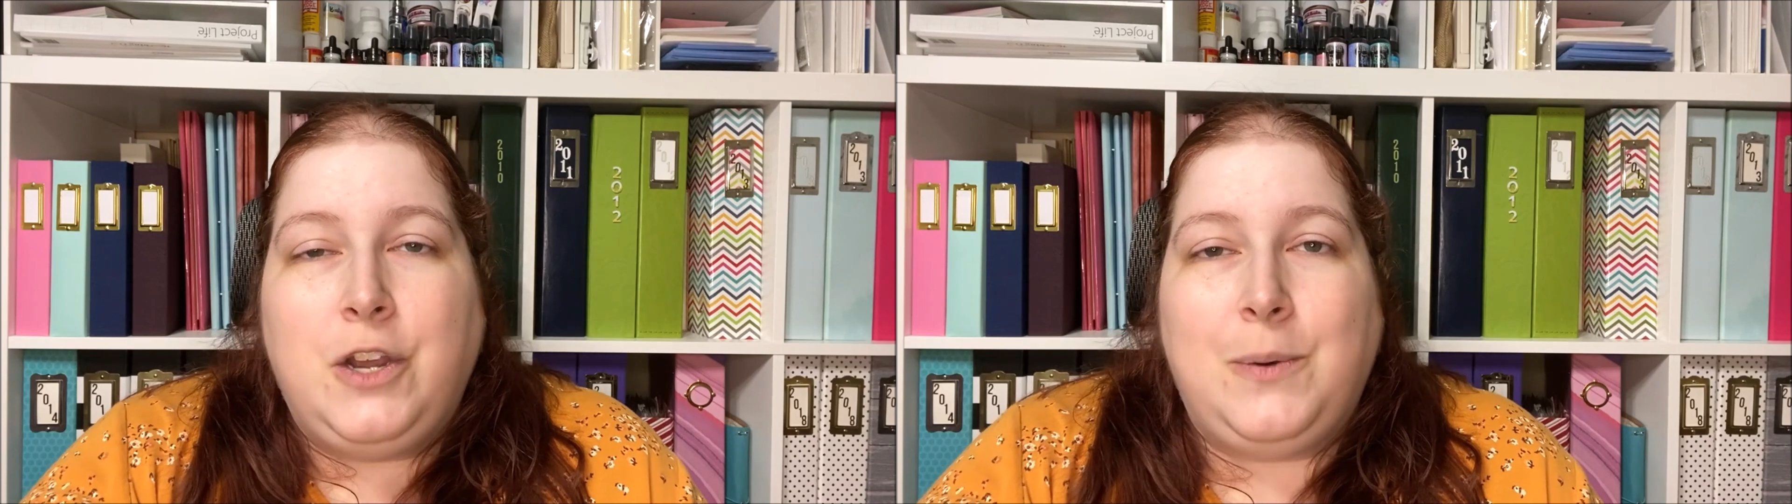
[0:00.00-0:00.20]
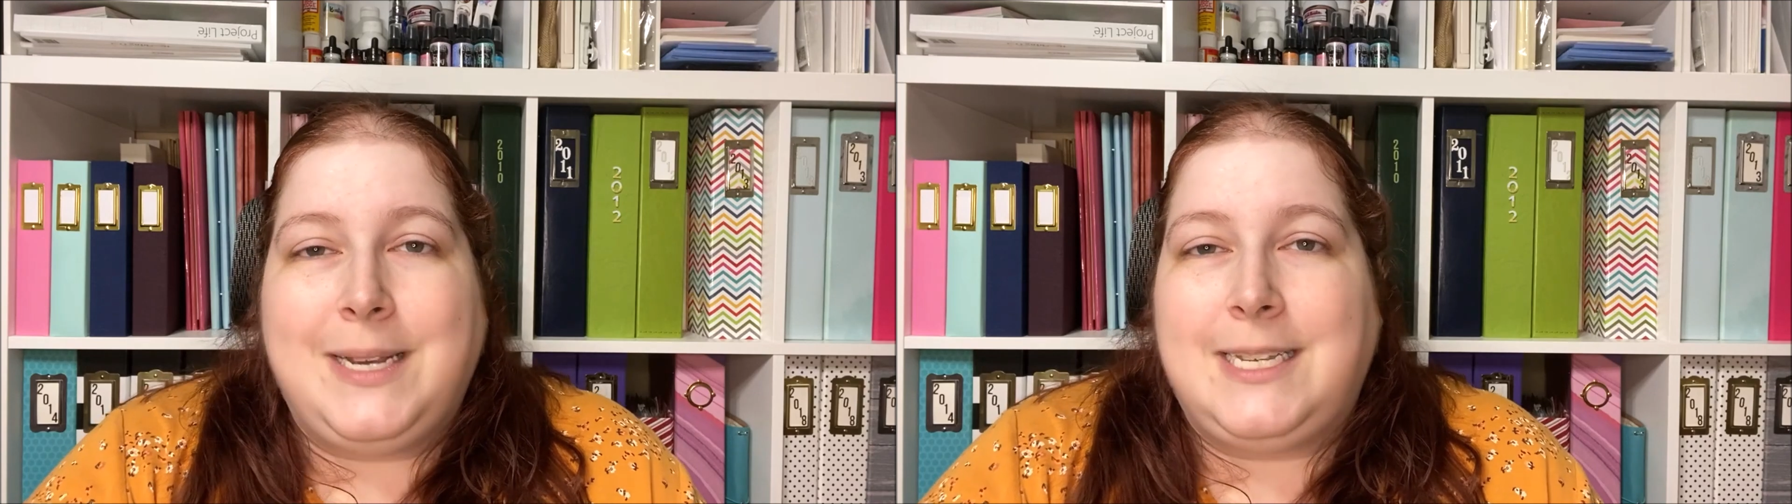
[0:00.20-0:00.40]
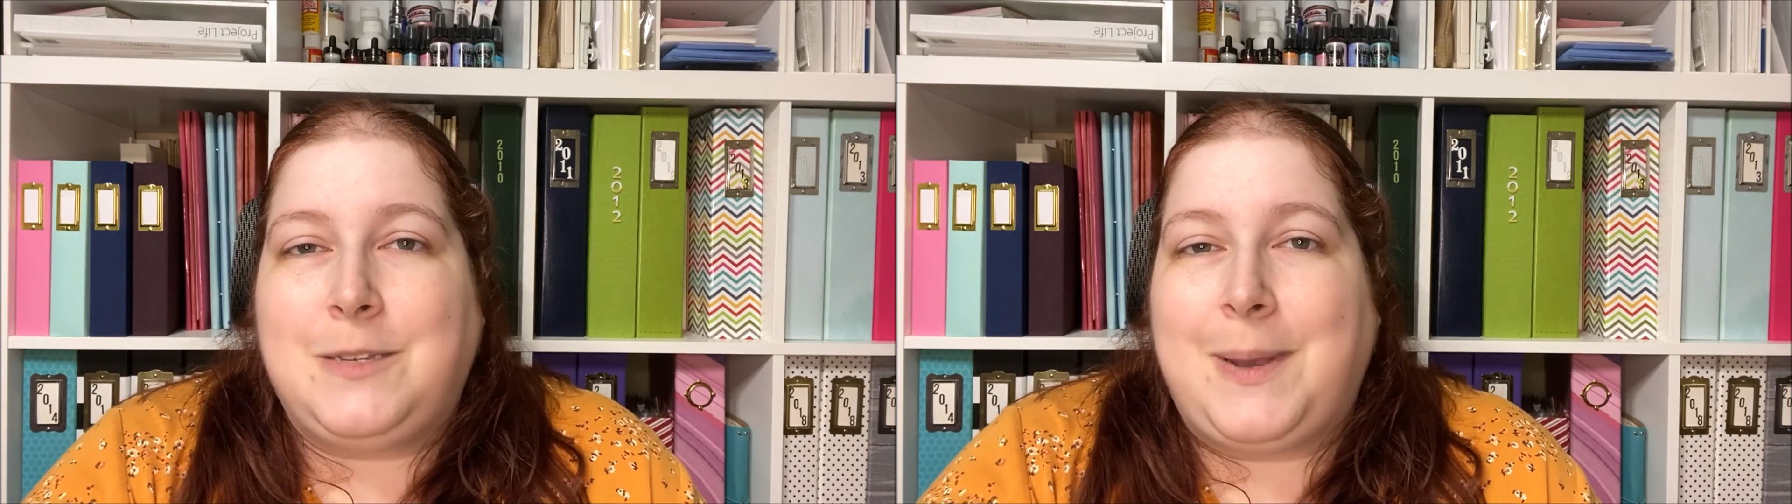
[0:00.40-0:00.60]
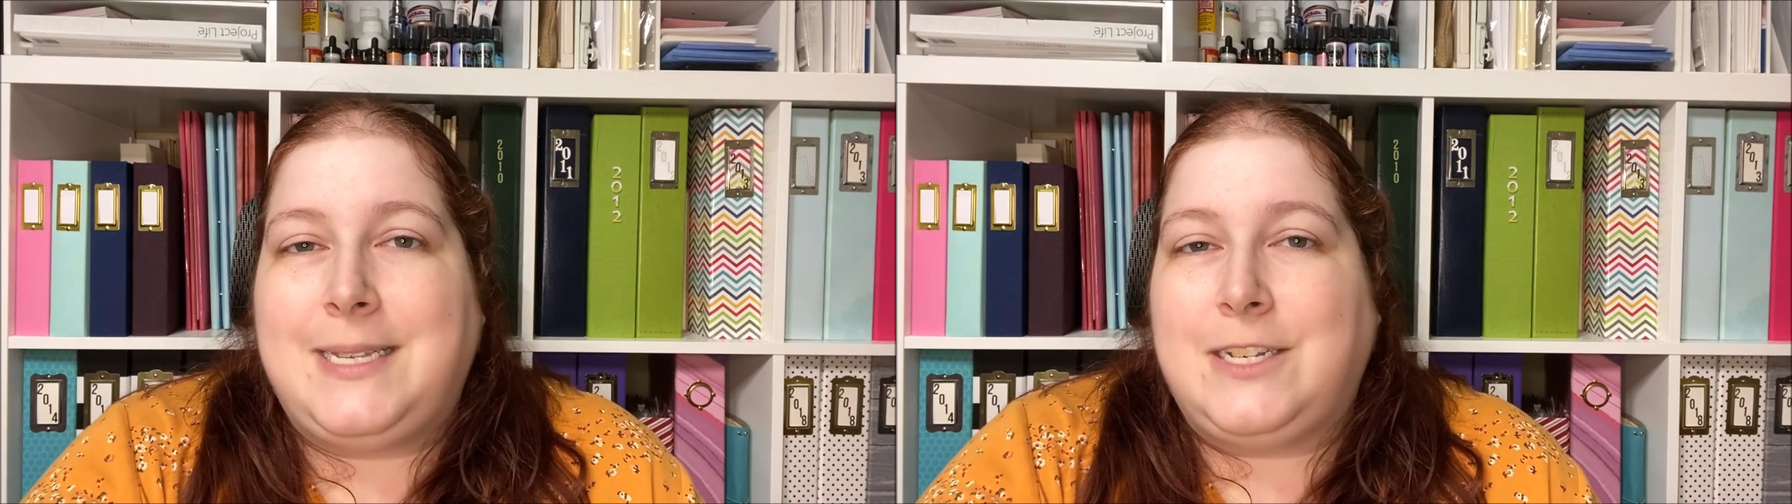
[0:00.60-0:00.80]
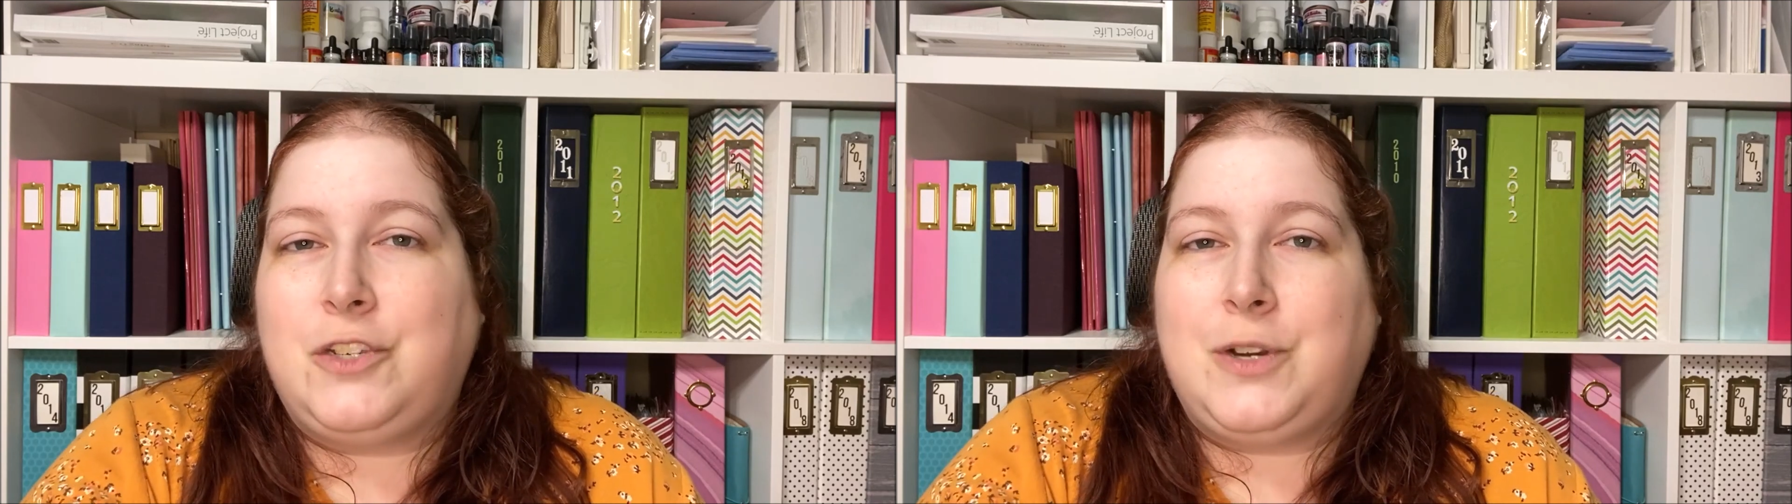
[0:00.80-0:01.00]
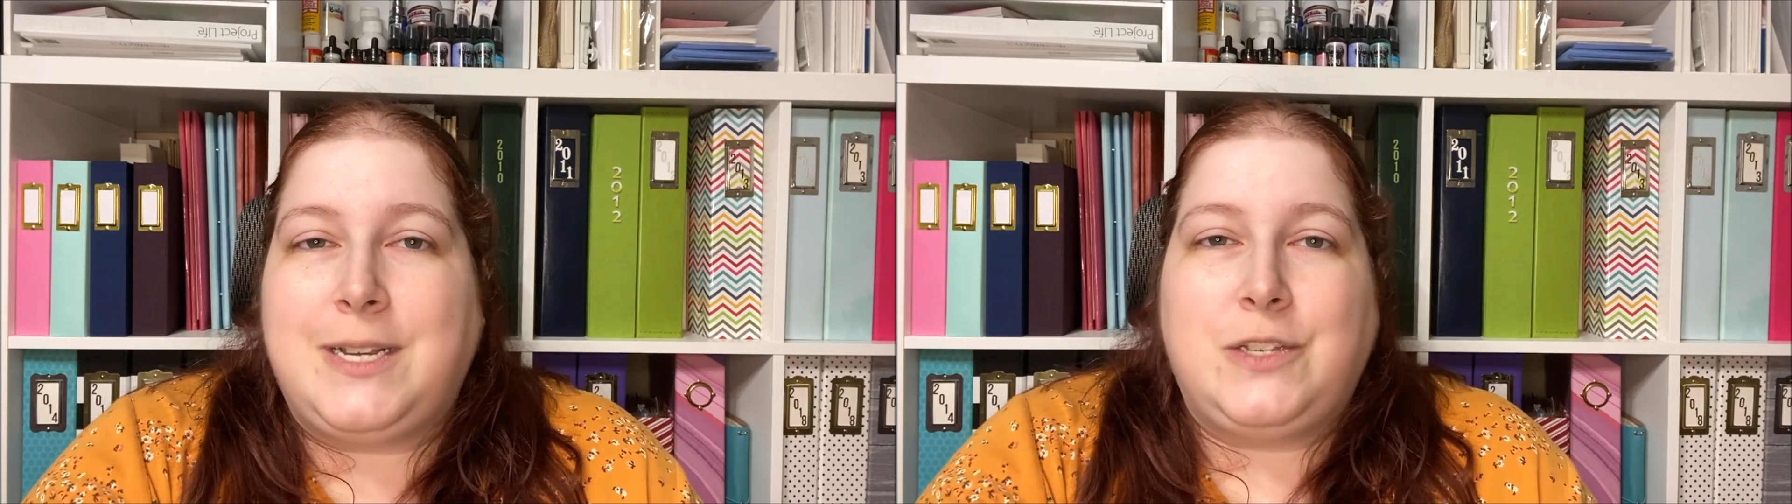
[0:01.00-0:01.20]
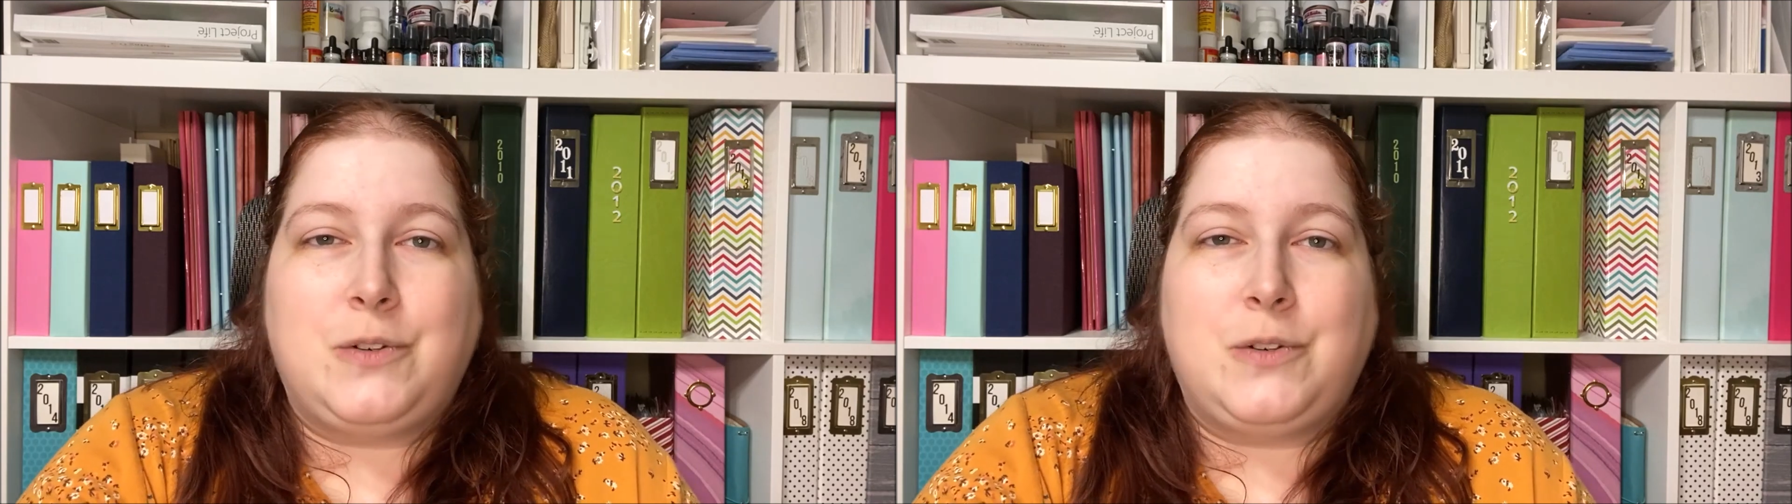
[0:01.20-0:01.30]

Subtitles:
Quick 6x6 Tricks,